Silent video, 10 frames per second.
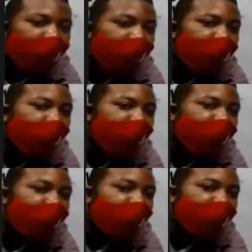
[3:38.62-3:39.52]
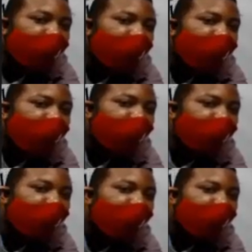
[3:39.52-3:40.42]

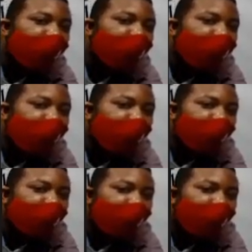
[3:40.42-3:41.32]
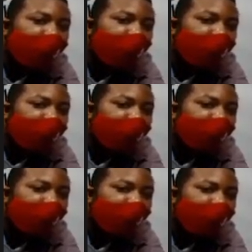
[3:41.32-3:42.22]

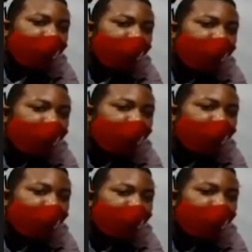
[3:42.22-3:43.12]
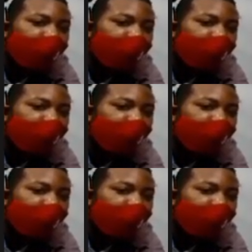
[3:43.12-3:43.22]
(silent)